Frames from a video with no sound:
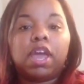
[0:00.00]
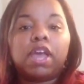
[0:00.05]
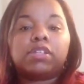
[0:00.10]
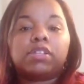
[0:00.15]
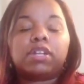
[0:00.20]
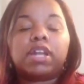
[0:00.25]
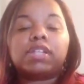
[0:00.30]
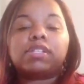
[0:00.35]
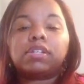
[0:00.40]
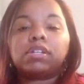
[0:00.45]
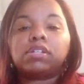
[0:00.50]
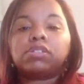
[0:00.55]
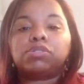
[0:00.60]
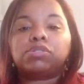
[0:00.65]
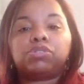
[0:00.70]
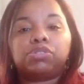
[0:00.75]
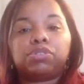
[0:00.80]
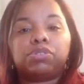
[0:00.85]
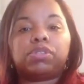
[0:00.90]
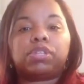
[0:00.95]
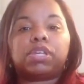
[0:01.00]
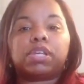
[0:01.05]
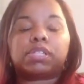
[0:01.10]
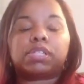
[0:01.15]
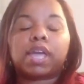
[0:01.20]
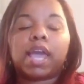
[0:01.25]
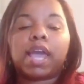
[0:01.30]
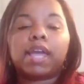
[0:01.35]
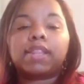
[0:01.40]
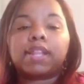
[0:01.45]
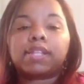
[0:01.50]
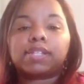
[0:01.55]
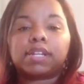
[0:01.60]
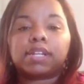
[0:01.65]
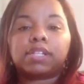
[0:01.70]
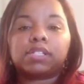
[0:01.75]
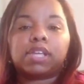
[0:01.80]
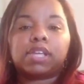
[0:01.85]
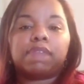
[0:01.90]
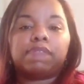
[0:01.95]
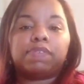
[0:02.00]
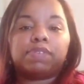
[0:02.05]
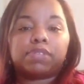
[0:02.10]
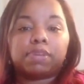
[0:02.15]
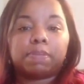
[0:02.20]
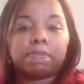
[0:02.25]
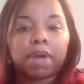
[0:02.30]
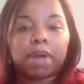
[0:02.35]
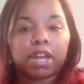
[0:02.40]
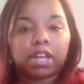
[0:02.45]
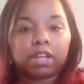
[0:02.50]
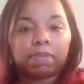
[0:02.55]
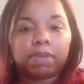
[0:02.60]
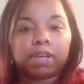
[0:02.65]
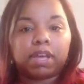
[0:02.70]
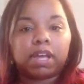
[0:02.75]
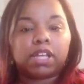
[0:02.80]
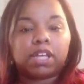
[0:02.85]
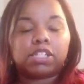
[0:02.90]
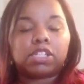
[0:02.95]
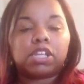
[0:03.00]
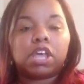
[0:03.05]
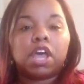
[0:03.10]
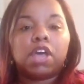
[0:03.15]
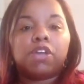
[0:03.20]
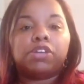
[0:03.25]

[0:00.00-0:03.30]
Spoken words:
So that's going to do two things. A, that's going to save you some money because